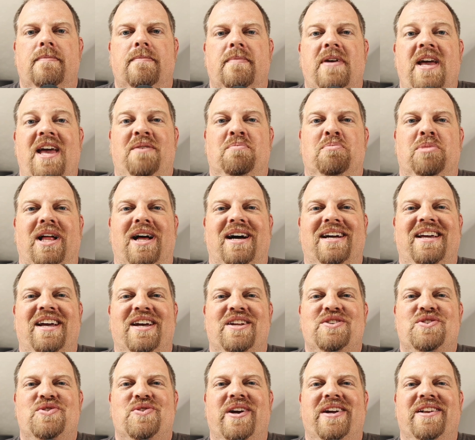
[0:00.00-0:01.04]
Hey,
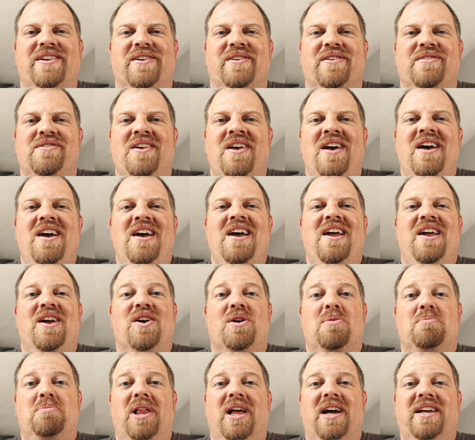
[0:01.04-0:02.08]
Blockhead traders.
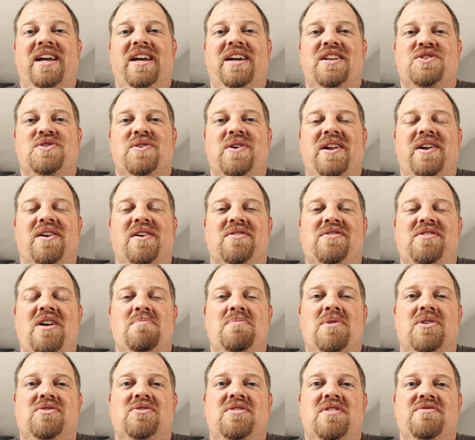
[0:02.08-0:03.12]
Here at Blockhead Traders, I
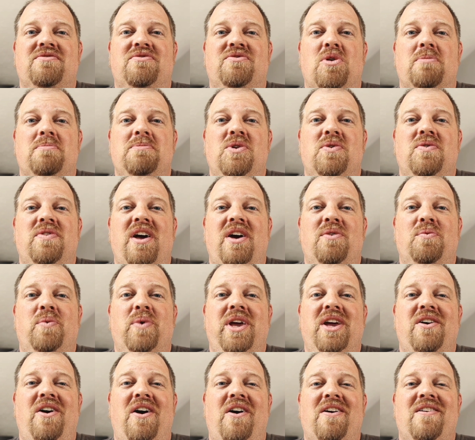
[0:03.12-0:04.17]
must inform you that
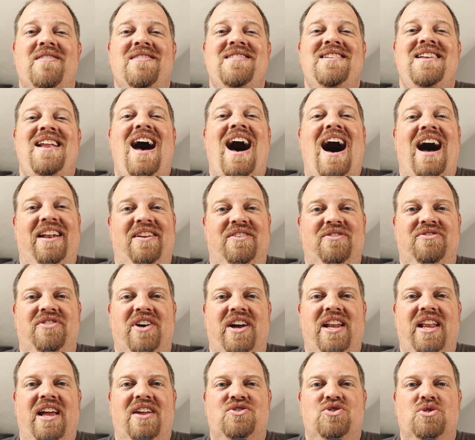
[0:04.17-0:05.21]
we are not
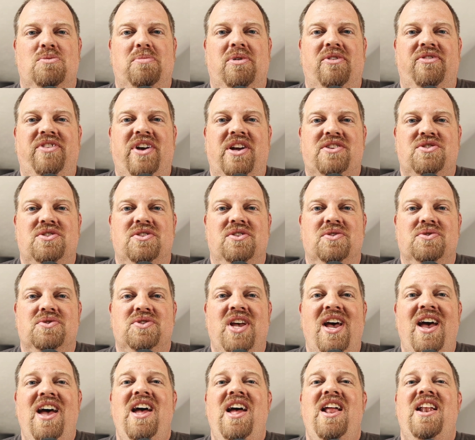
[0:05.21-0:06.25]
financial professionals.
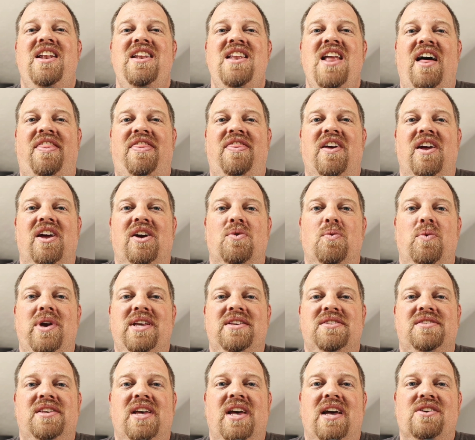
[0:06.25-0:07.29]
Nothing
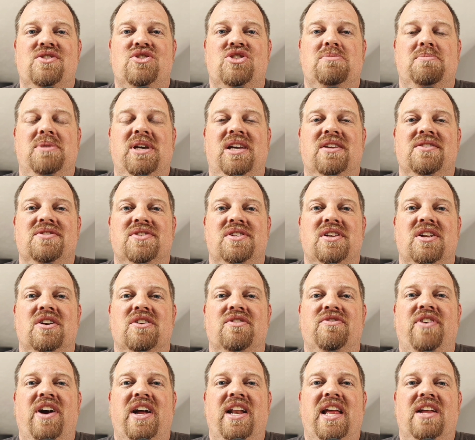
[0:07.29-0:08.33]
we say should be
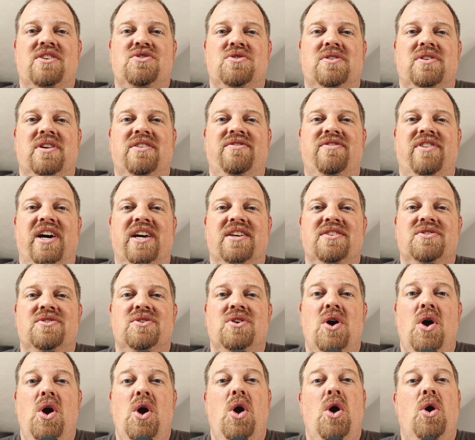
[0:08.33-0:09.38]
considered financial advice.
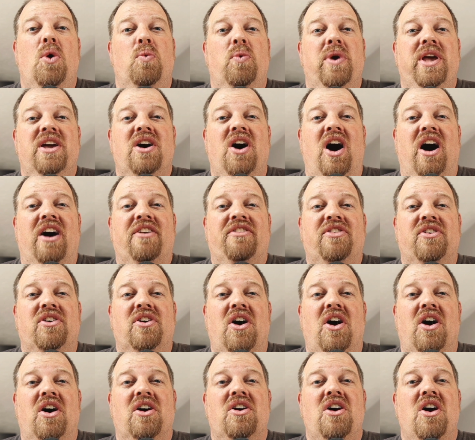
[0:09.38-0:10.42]
We
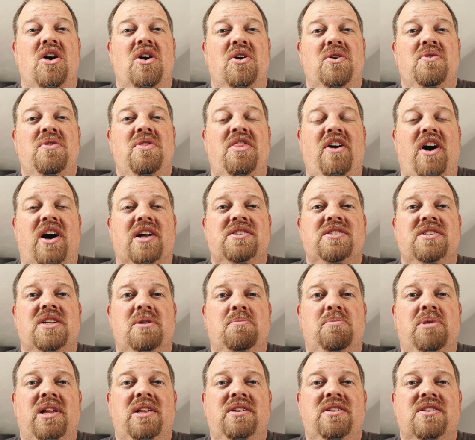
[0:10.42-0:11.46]
offer our own thoughts and
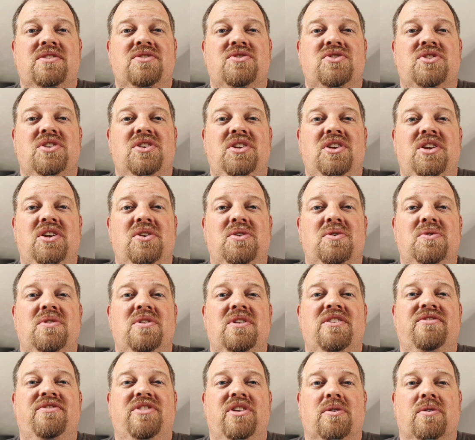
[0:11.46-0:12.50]
opinions to you,
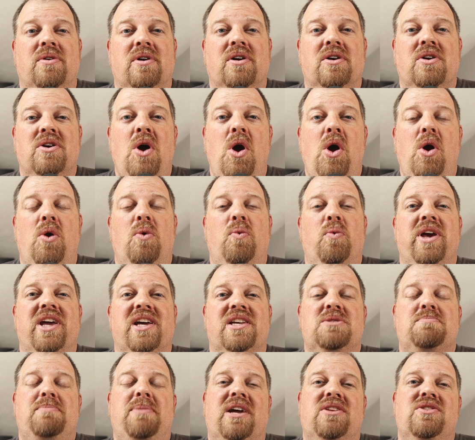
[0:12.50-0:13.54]
the viewer. We
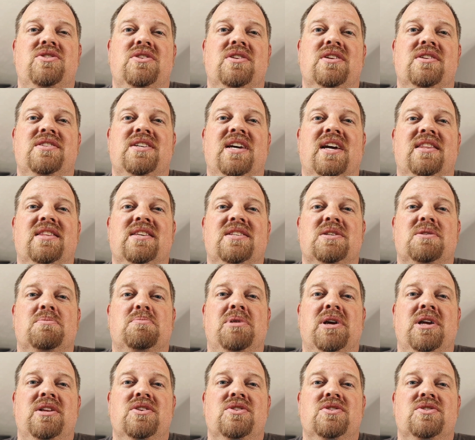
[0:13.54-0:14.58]
expect you to take these
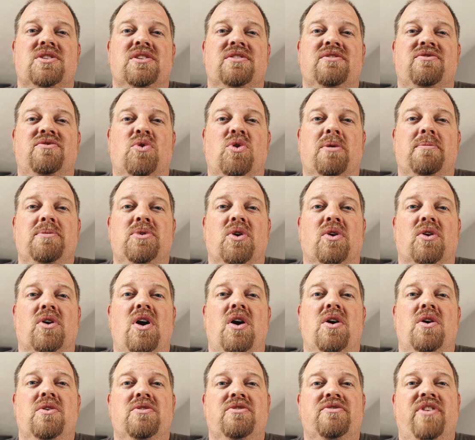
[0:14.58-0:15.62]
opinions and form your
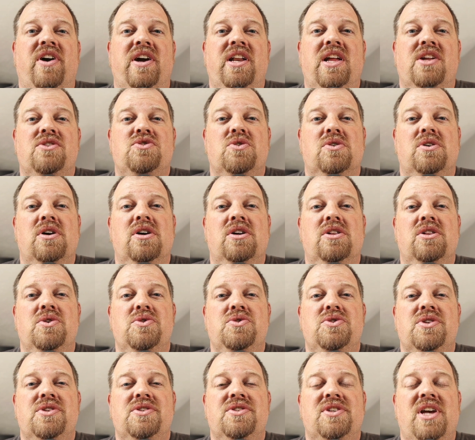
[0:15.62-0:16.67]
own financial
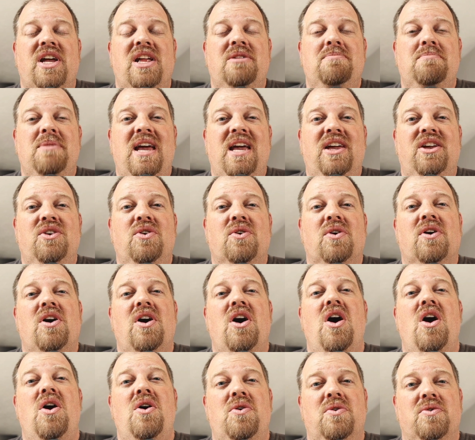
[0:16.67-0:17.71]
conclusions and make your
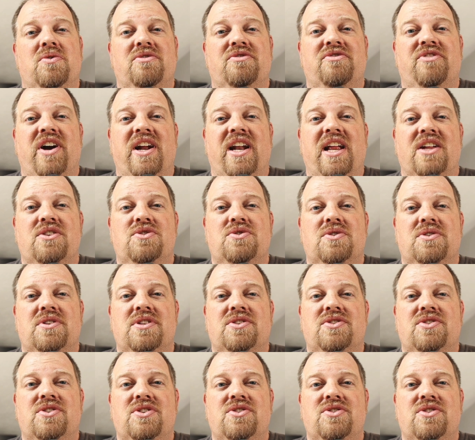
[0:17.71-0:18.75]
own financial
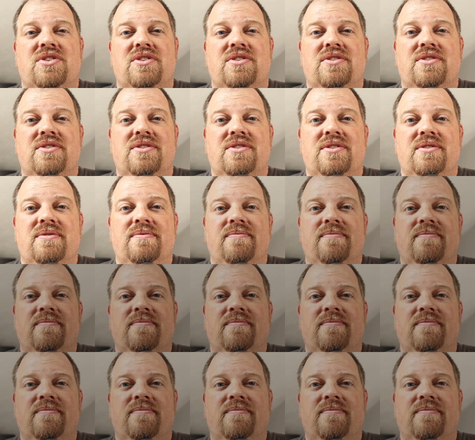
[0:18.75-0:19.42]
decisions.